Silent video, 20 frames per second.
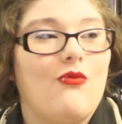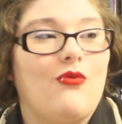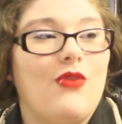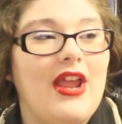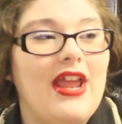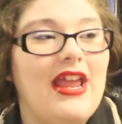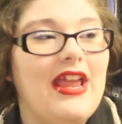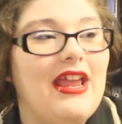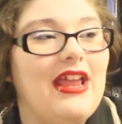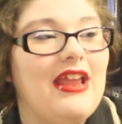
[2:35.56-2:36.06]

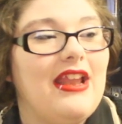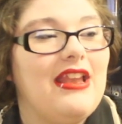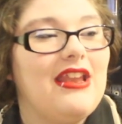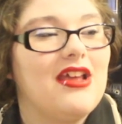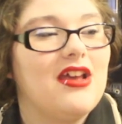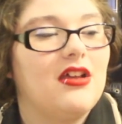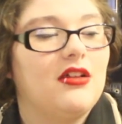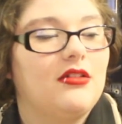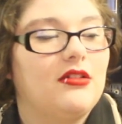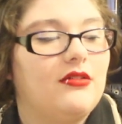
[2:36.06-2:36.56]
Reign
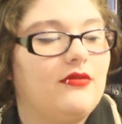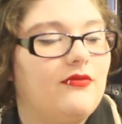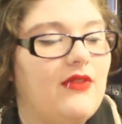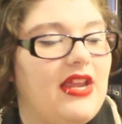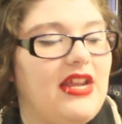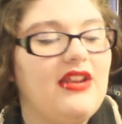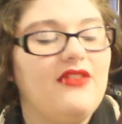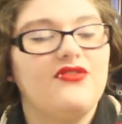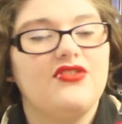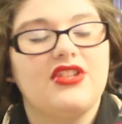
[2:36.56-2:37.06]

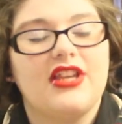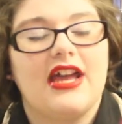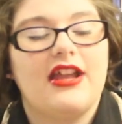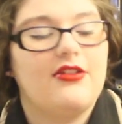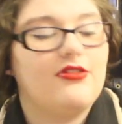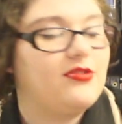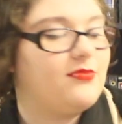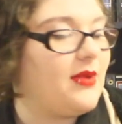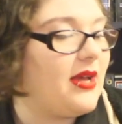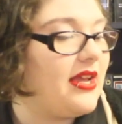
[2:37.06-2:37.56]
of
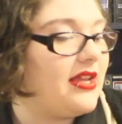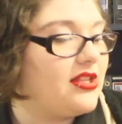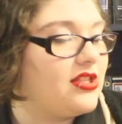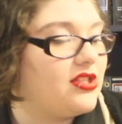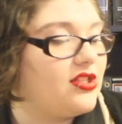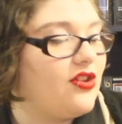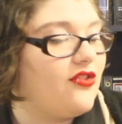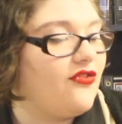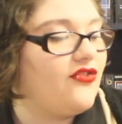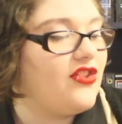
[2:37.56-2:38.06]
Shadows by
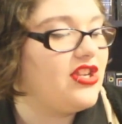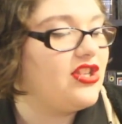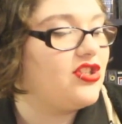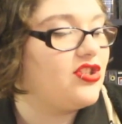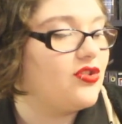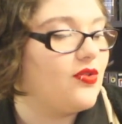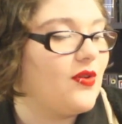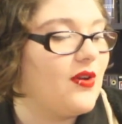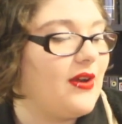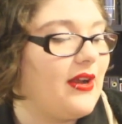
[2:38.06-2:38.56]
Sophie
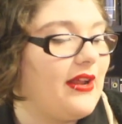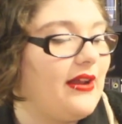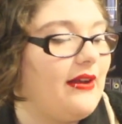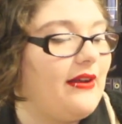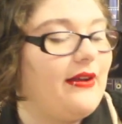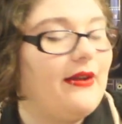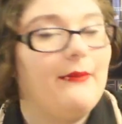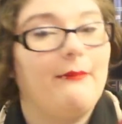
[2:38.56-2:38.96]
Jordan.